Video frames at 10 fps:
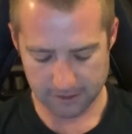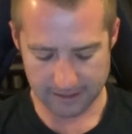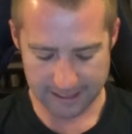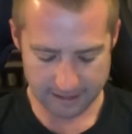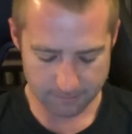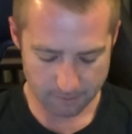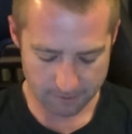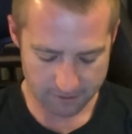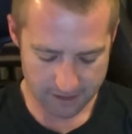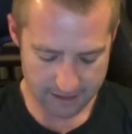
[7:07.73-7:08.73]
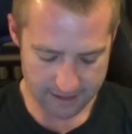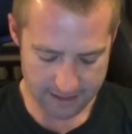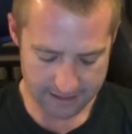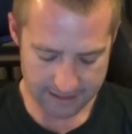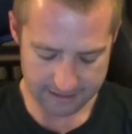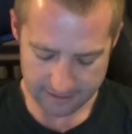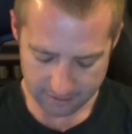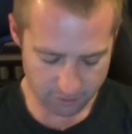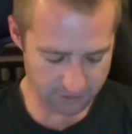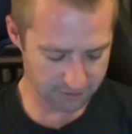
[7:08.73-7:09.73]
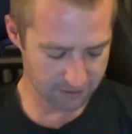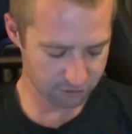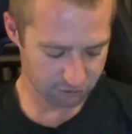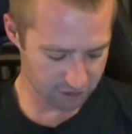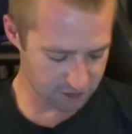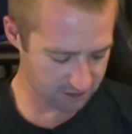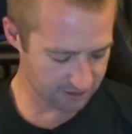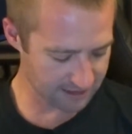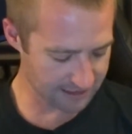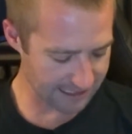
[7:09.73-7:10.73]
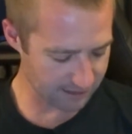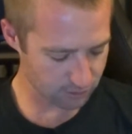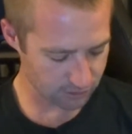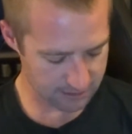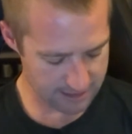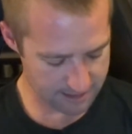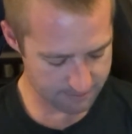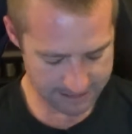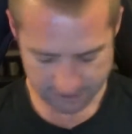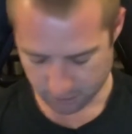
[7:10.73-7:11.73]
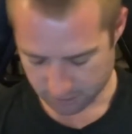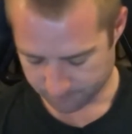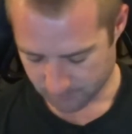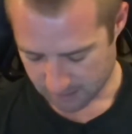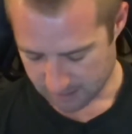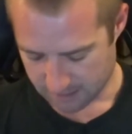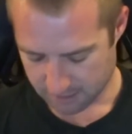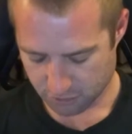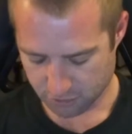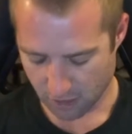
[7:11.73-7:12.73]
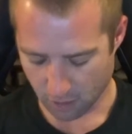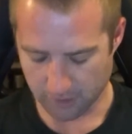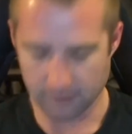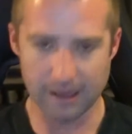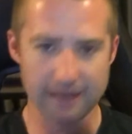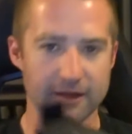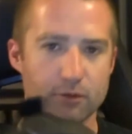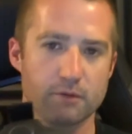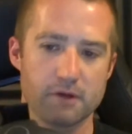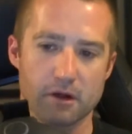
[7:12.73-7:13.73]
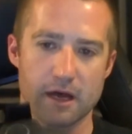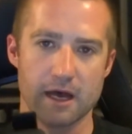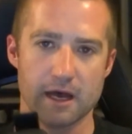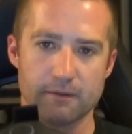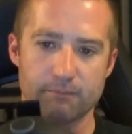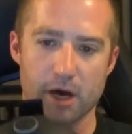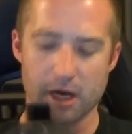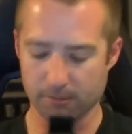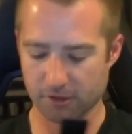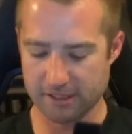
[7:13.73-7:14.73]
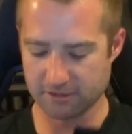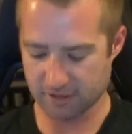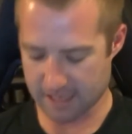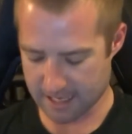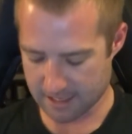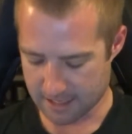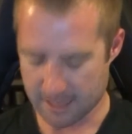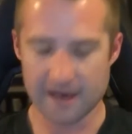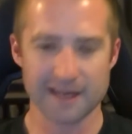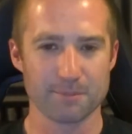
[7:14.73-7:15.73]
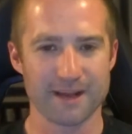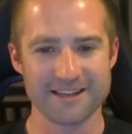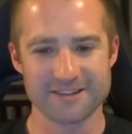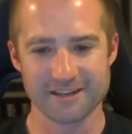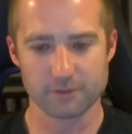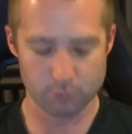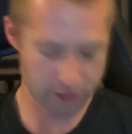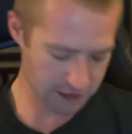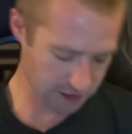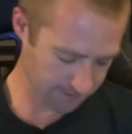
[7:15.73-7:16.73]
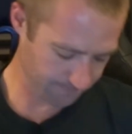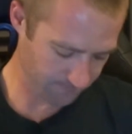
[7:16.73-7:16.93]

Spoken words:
line them up onto here, and then according to the instructions in the actual manual, you should hold it like this with your palms on each side and apply gentle pressure.